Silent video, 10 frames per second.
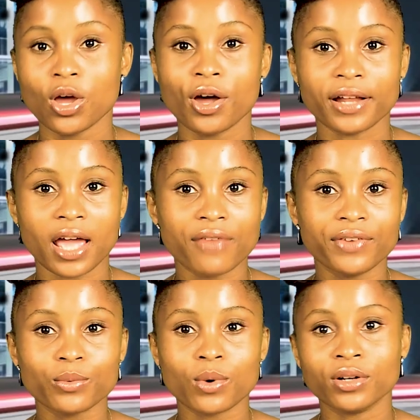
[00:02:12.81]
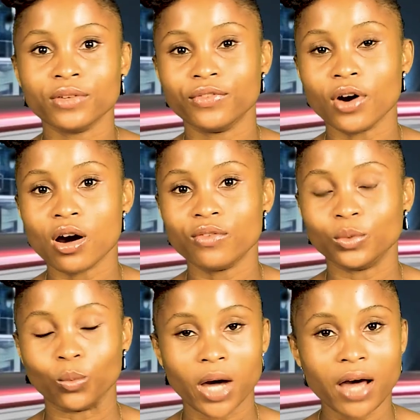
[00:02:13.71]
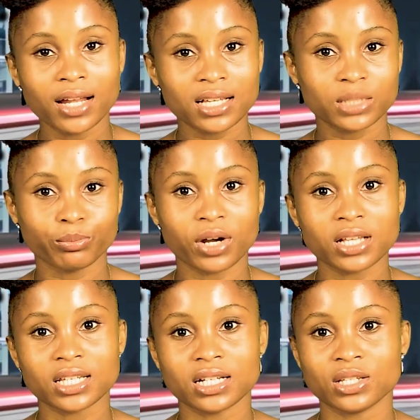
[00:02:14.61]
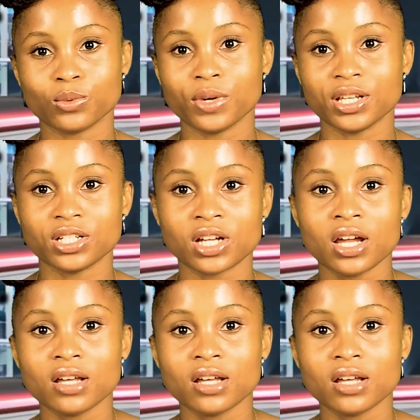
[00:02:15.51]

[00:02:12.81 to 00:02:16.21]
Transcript: on everyone involved while expressing his wish